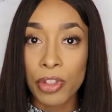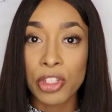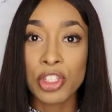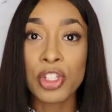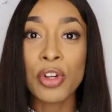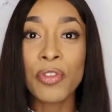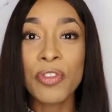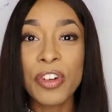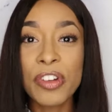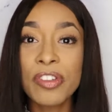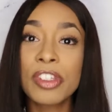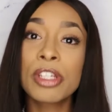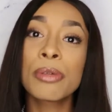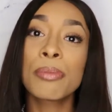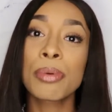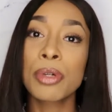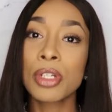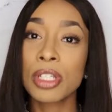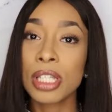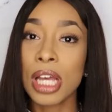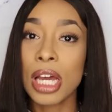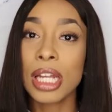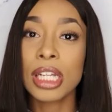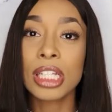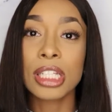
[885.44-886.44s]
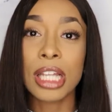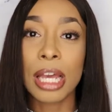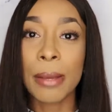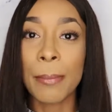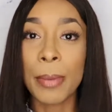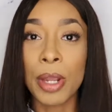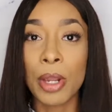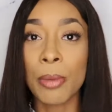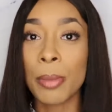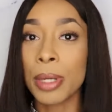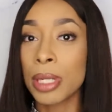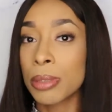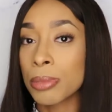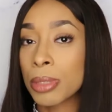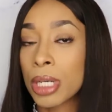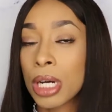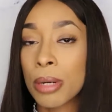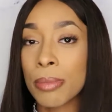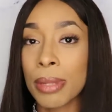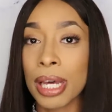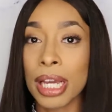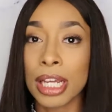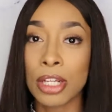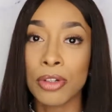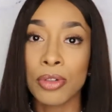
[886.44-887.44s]
So 15% is like bare
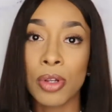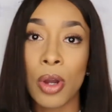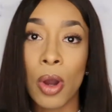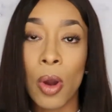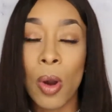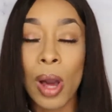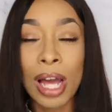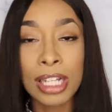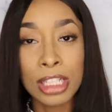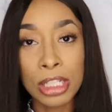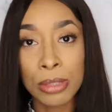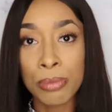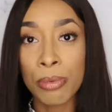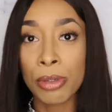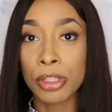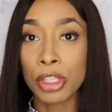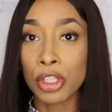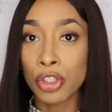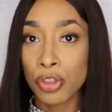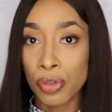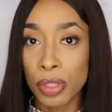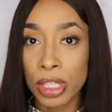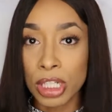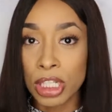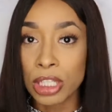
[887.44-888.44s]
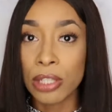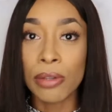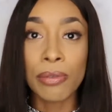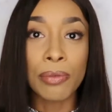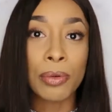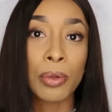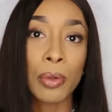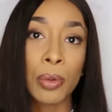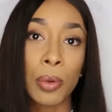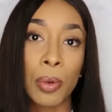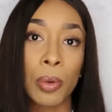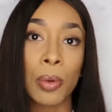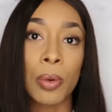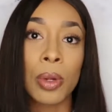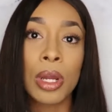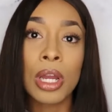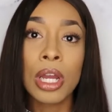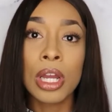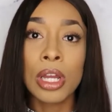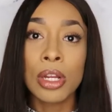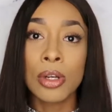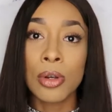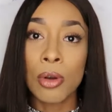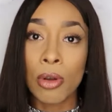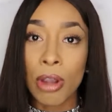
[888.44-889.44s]
minimum. Like, you know, I just brought the drinks, the food,
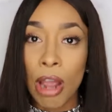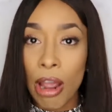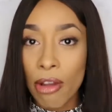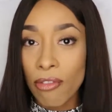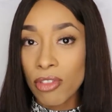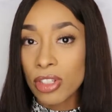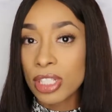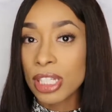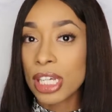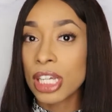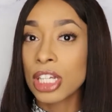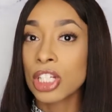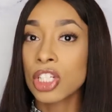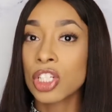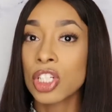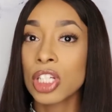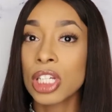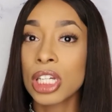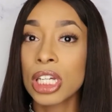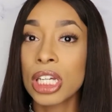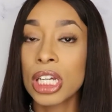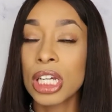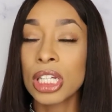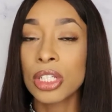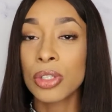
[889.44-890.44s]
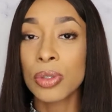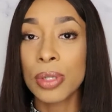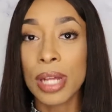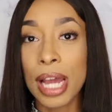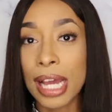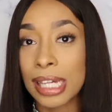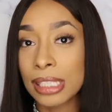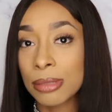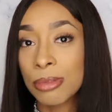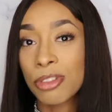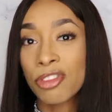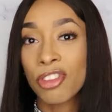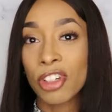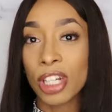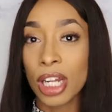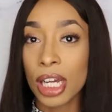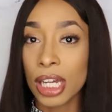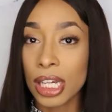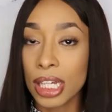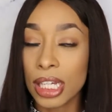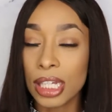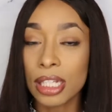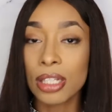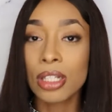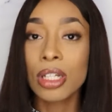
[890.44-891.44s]
no conversation, you didn't ask me for
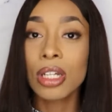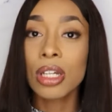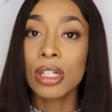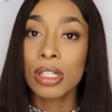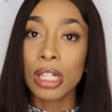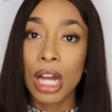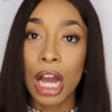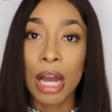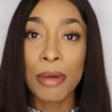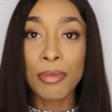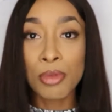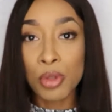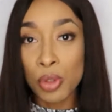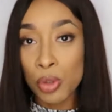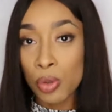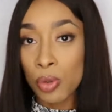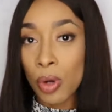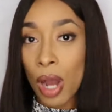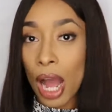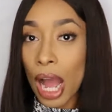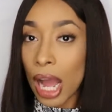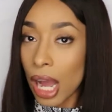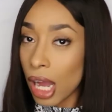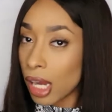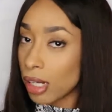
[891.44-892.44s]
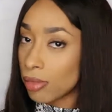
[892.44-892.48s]
nothing, calm, cool.